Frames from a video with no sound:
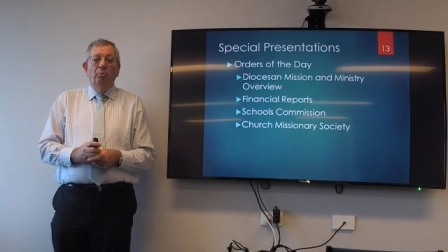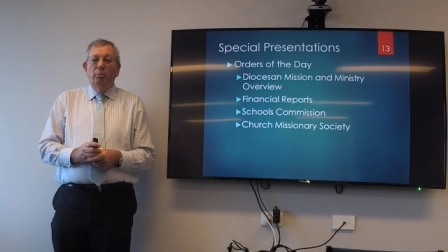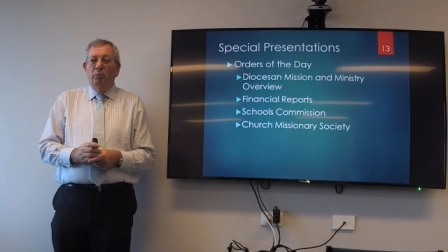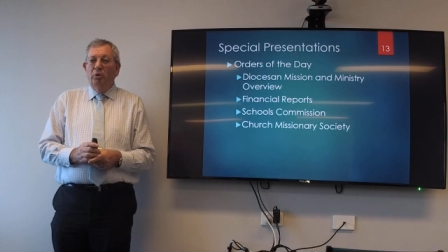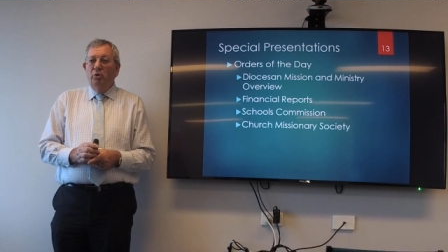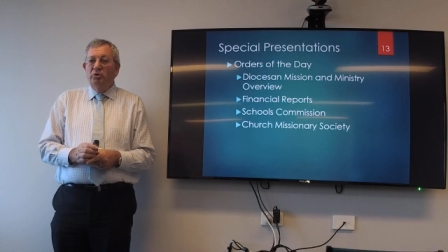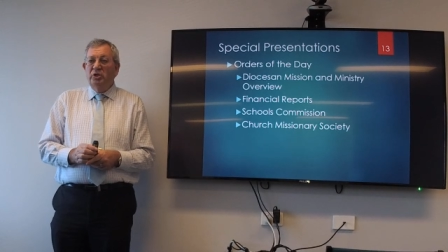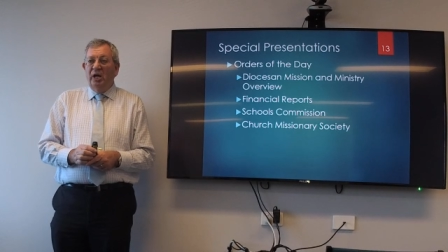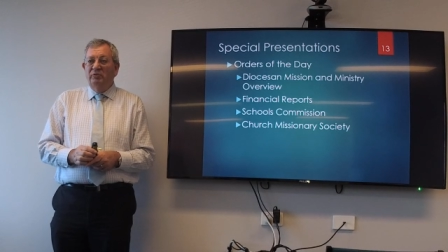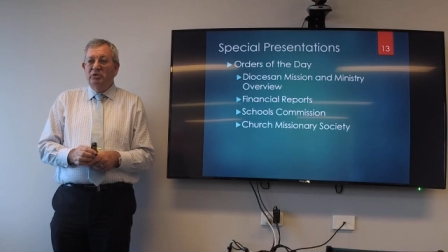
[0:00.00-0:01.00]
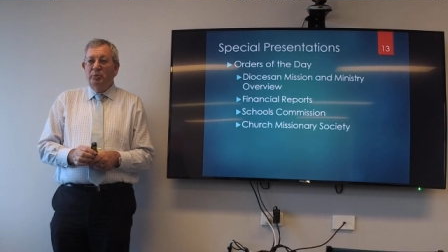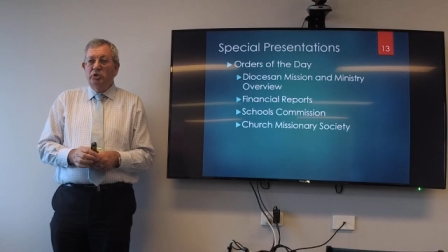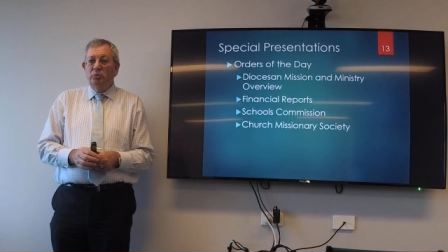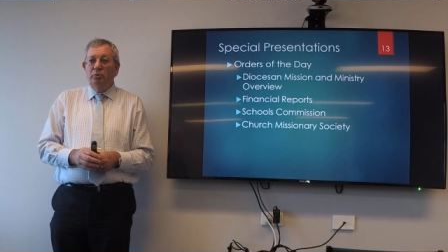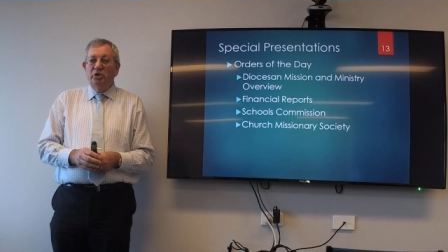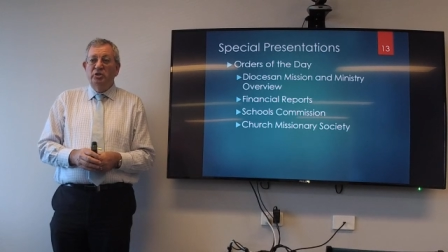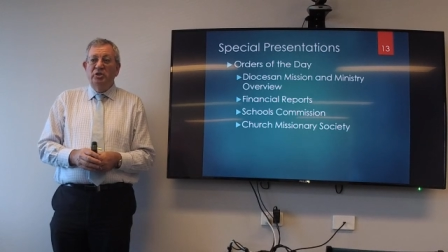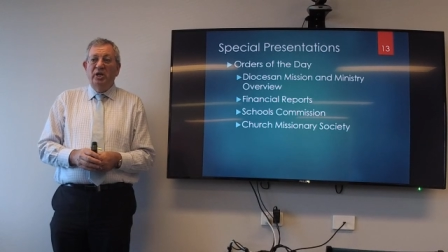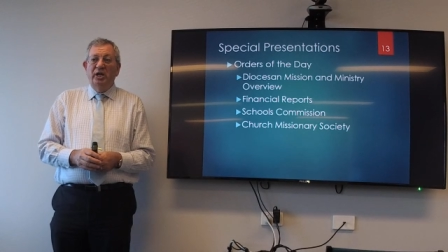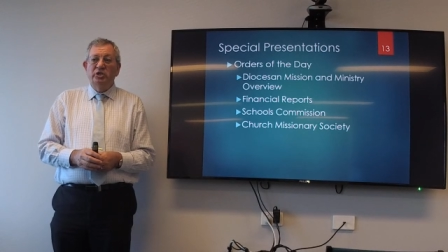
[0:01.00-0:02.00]
But we'll also have a special
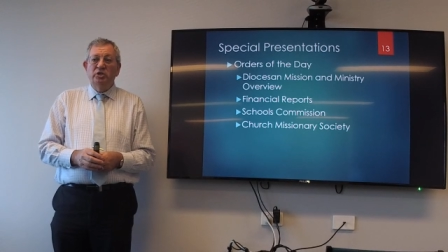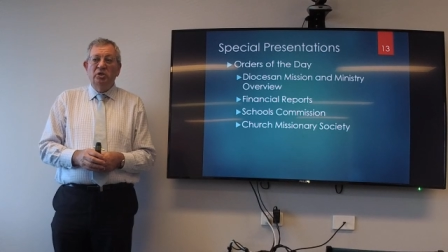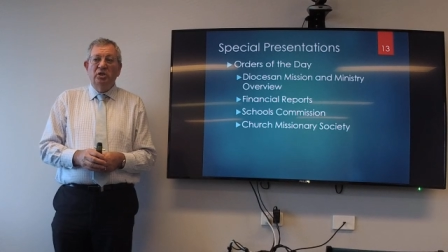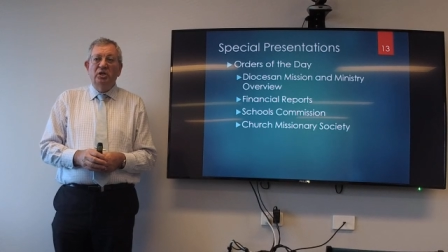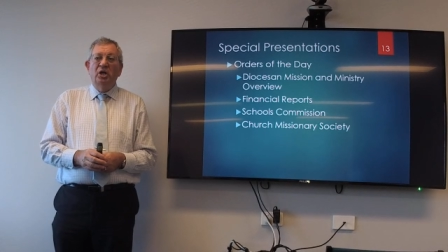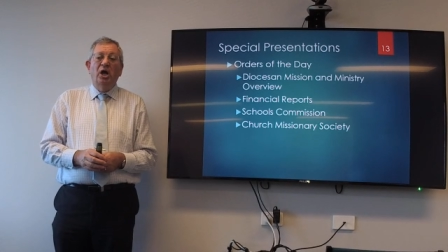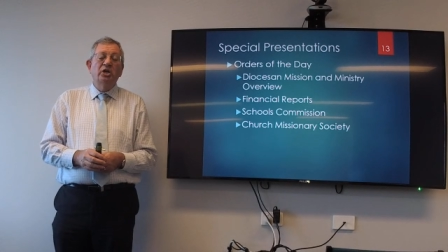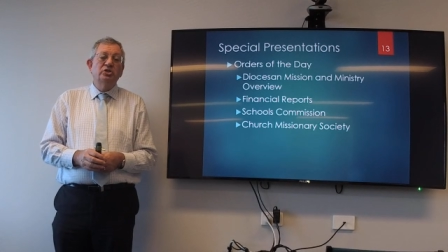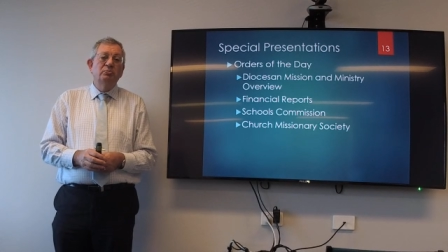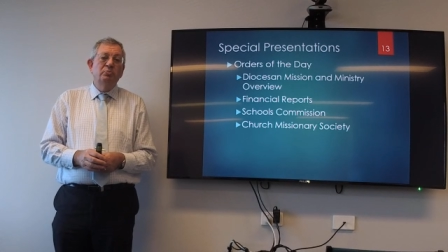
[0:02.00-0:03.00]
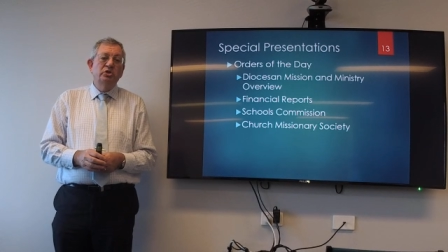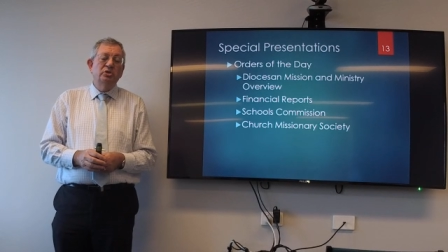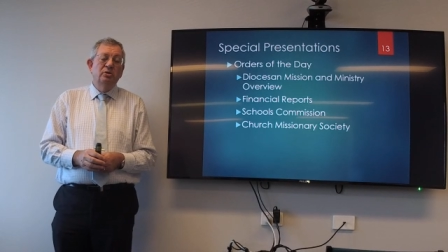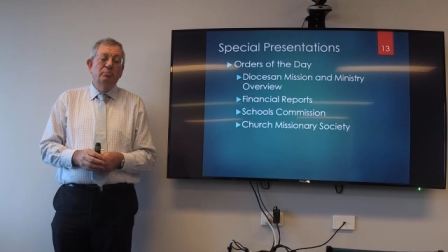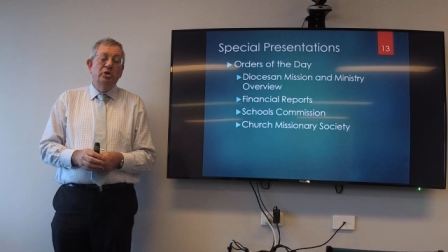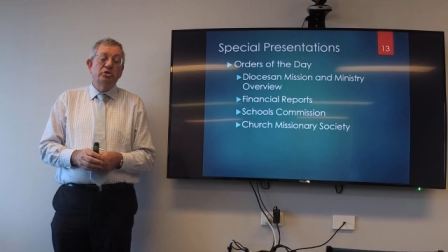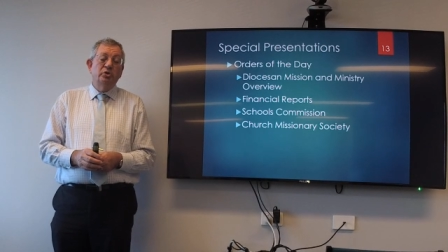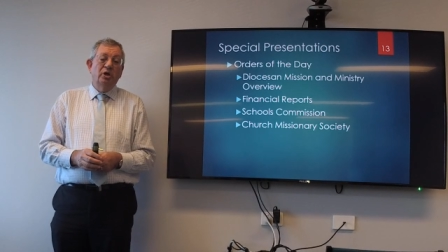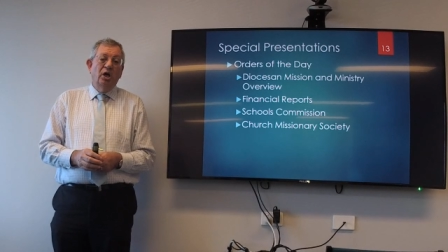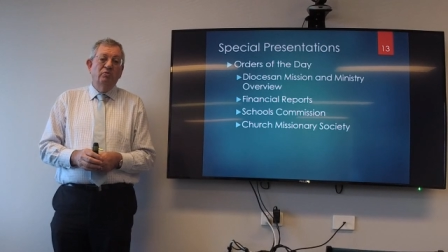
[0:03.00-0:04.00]
presentation on the Diocesan Mission and
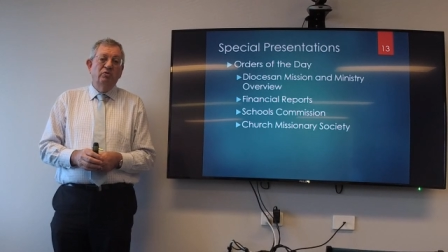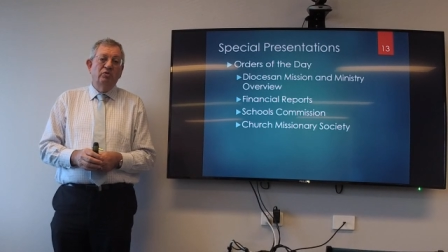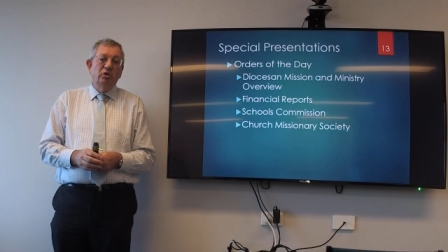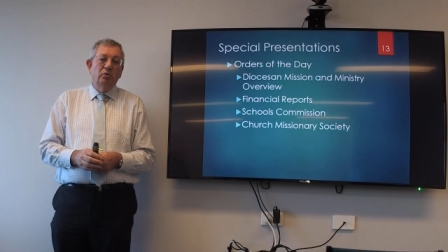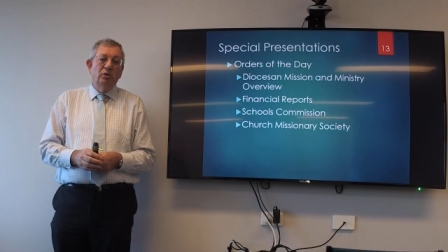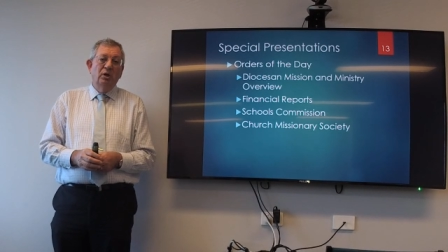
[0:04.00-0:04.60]
Ministry Overview.